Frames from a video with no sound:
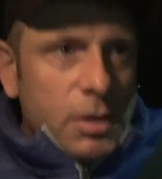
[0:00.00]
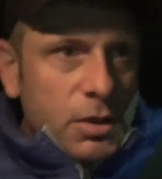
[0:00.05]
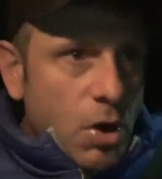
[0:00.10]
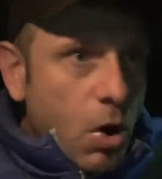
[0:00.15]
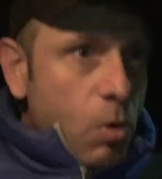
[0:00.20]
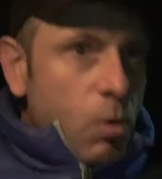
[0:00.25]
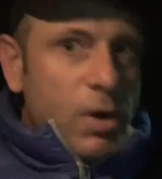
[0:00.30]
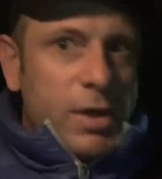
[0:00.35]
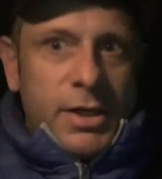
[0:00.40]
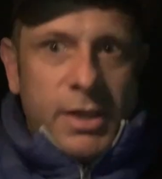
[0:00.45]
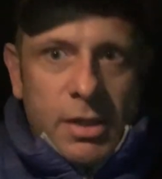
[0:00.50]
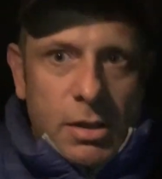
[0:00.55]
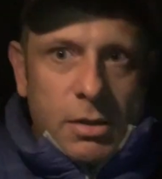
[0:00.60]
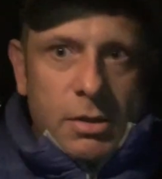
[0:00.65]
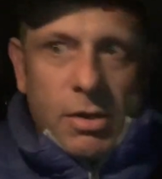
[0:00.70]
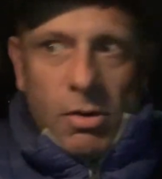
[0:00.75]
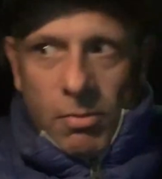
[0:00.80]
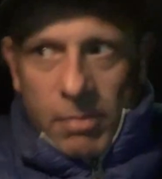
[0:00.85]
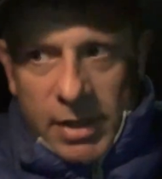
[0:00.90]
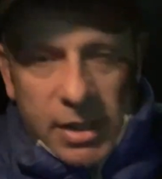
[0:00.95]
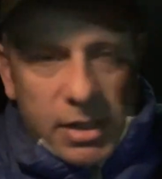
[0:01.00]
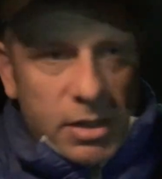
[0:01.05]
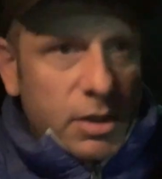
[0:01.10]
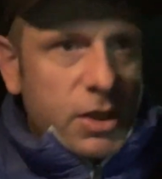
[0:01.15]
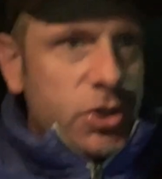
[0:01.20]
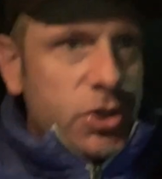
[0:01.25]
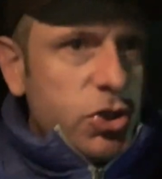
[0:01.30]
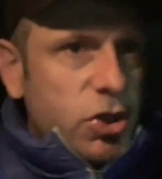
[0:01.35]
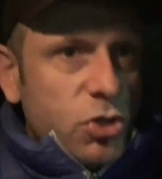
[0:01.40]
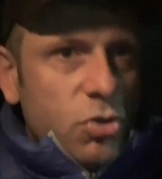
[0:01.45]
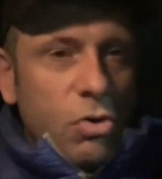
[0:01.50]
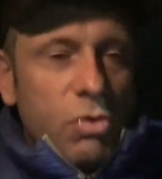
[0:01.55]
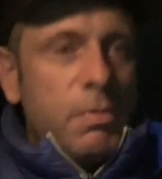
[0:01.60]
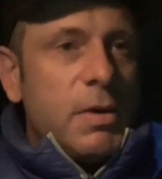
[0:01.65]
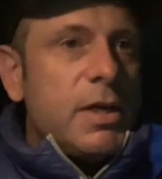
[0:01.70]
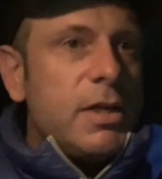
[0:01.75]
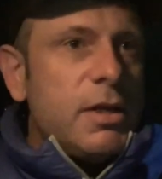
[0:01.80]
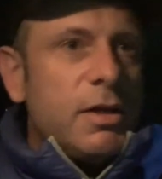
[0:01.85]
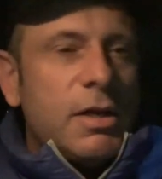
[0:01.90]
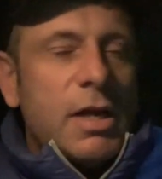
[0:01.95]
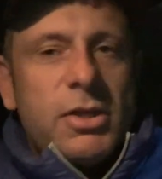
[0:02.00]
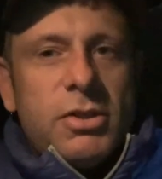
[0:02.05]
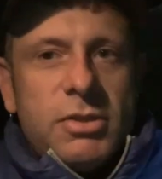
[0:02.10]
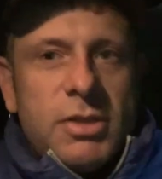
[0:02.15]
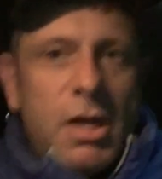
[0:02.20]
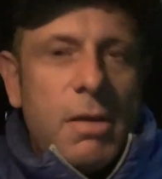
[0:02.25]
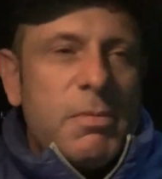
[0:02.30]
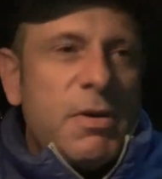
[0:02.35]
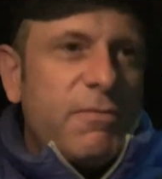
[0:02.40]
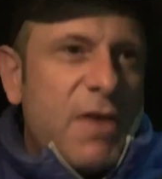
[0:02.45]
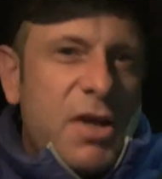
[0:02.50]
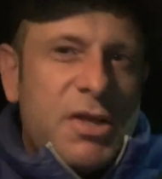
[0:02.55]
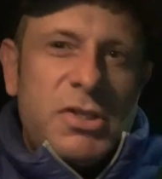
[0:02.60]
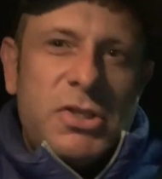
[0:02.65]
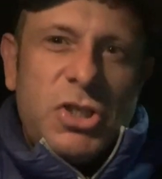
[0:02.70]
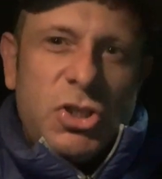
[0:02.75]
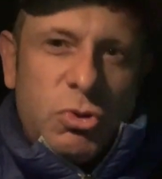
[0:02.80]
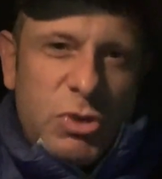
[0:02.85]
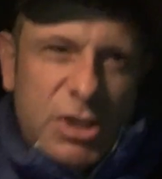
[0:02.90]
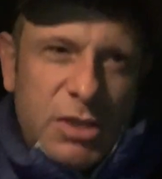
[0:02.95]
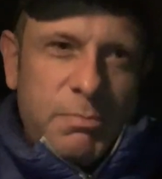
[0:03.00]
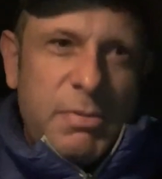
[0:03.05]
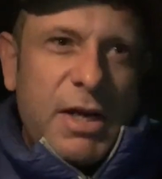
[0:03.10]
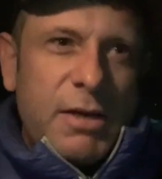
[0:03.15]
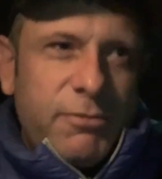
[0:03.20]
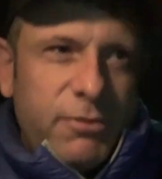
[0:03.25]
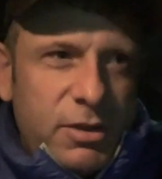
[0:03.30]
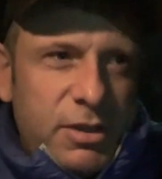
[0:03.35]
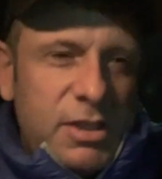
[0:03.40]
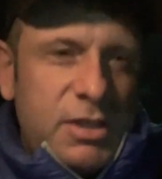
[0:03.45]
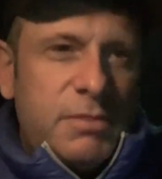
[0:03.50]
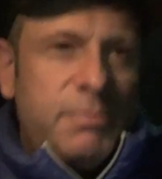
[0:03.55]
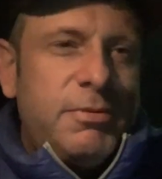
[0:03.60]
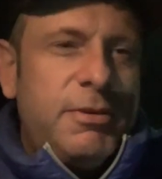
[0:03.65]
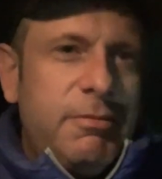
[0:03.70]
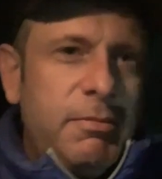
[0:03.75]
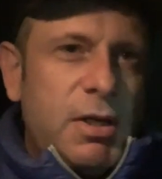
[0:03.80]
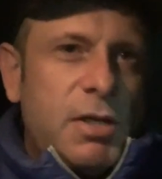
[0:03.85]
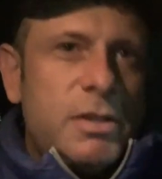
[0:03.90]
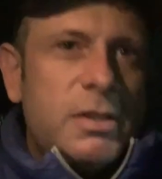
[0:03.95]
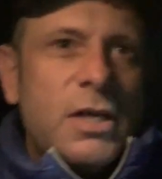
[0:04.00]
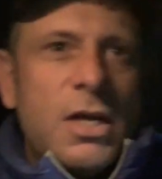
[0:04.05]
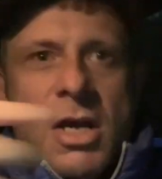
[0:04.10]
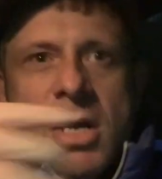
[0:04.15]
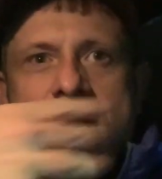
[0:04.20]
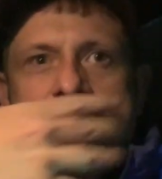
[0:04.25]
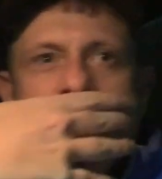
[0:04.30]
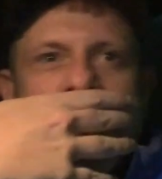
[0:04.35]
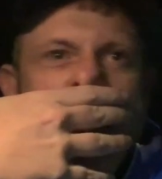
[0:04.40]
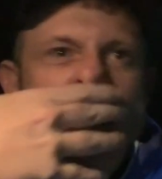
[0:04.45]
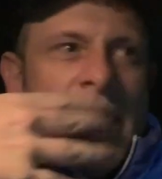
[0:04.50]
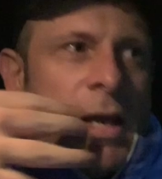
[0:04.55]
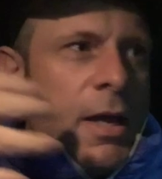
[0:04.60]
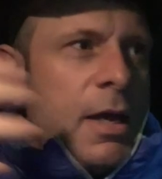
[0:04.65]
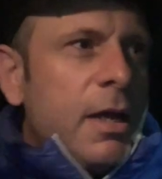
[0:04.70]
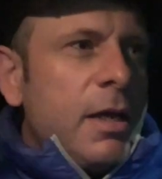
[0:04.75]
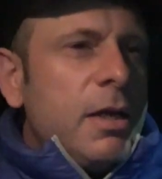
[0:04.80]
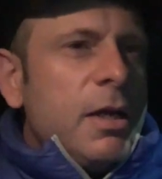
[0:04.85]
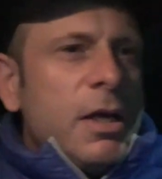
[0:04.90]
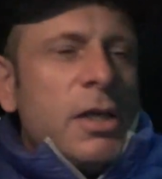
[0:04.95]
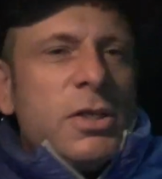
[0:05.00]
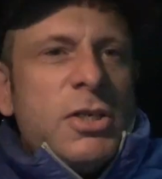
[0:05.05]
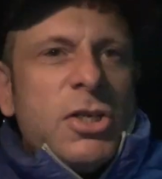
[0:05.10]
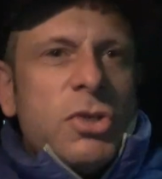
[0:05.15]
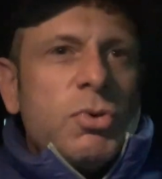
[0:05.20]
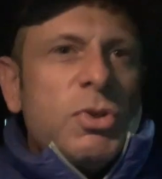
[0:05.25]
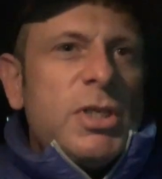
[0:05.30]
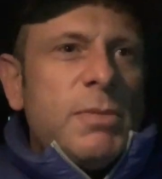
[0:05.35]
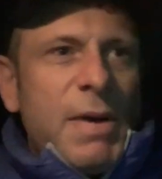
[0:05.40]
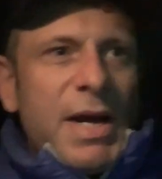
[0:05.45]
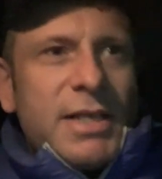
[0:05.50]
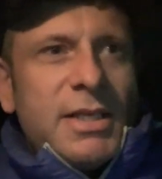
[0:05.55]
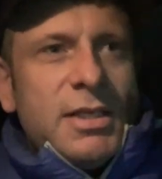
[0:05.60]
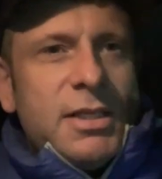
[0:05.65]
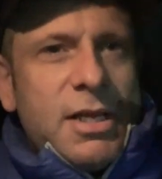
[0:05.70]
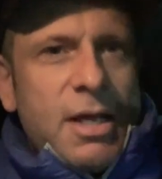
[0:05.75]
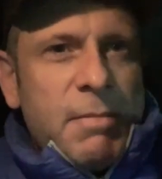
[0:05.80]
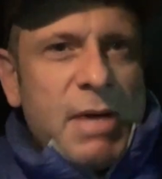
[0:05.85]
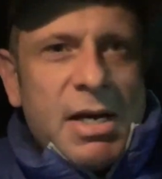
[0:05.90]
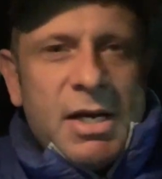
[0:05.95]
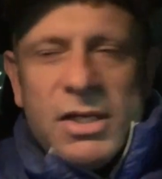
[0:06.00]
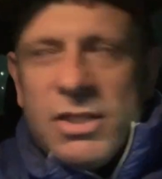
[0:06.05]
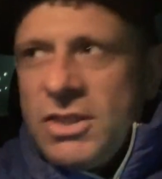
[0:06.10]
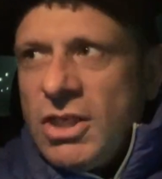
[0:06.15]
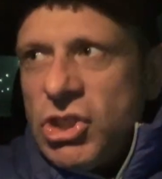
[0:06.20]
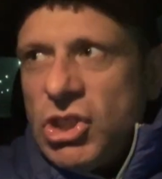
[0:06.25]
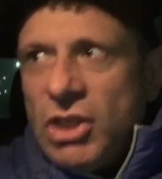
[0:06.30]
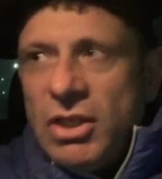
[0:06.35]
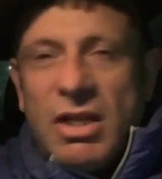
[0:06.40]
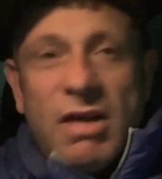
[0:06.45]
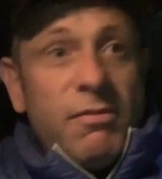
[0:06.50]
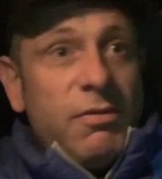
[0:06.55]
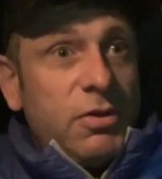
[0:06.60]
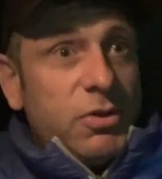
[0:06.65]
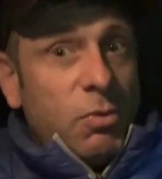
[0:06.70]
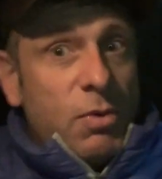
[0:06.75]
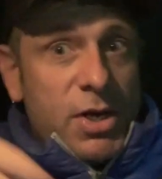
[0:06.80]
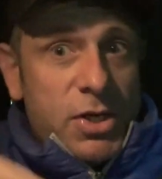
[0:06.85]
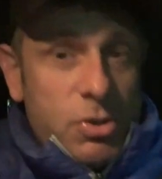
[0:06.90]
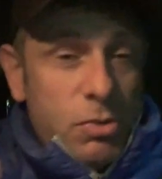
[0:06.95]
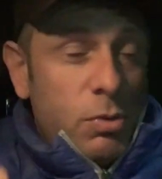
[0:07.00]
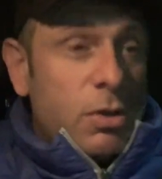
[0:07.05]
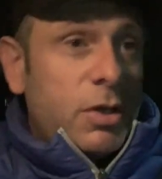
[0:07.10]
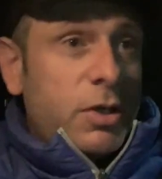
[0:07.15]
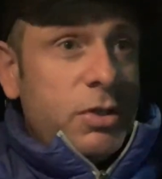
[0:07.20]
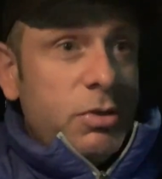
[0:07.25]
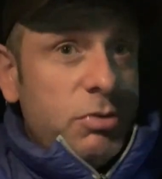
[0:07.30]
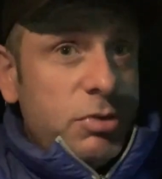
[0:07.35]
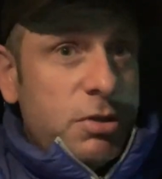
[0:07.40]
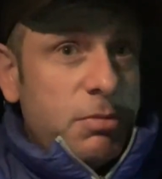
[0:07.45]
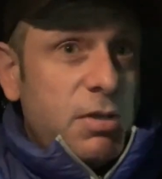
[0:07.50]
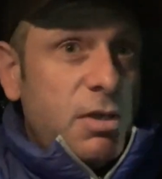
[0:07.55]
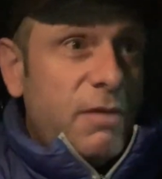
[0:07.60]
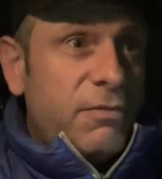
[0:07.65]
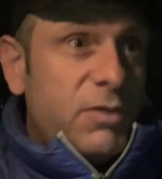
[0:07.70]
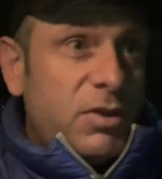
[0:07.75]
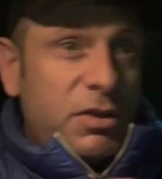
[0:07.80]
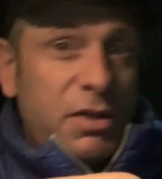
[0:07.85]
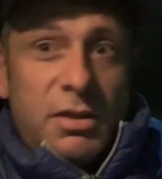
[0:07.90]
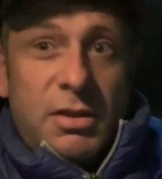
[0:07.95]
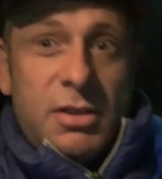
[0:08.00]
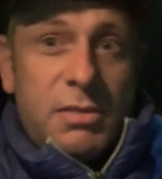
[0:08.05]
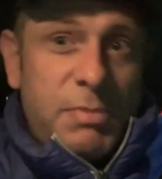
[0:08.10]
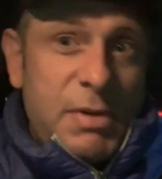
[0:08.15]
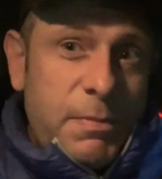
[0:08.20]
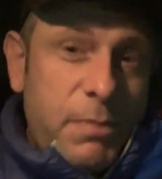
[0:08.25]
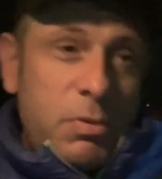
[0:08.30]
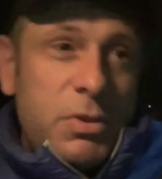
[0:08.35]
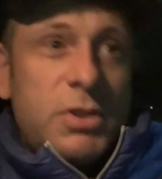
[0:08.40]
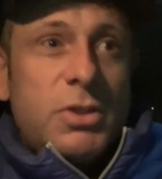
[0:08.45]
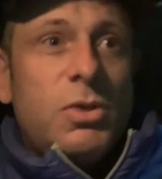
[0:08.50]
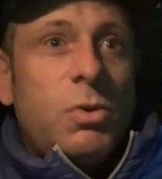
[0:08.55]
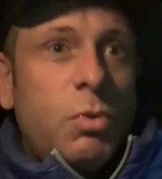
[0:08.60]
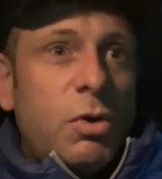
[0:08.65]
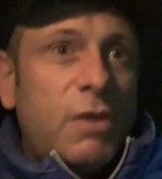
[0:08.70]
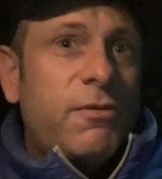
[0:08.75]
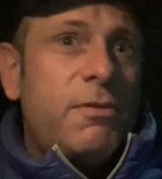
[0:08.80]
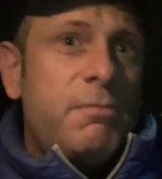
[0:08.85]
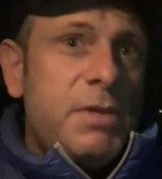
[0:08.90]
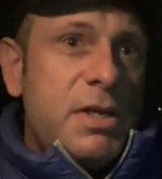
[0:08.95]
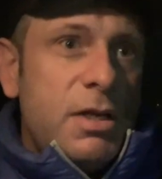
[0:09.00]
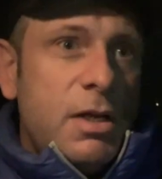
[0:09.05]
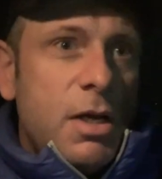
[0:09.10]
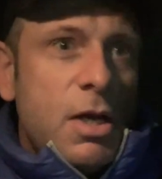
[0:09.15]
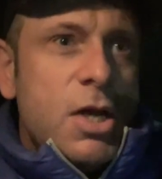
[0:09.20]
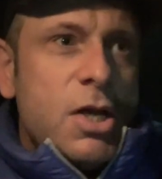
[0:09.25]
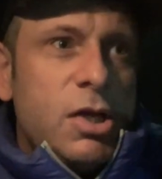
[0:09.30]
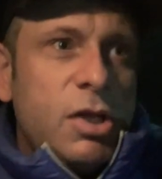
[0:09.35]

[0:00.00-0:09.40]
No one here. Nobody in the kitchen. Nobody. Now, you tell me if I was disrespectful to these females and disrespecting them on such a level the way you were accusing me of. You think these people would still work for me?